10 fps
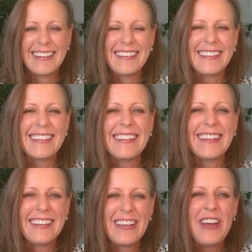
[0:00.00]

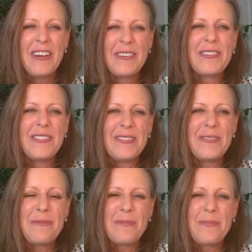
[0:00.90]

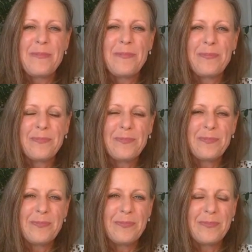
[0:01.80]

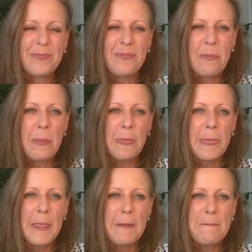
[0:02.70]

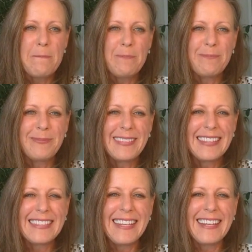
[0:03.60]

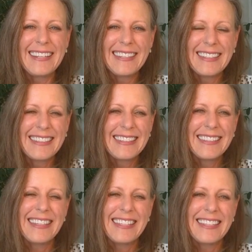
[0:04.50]

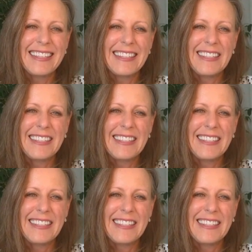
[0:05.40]
The person shown says nothing.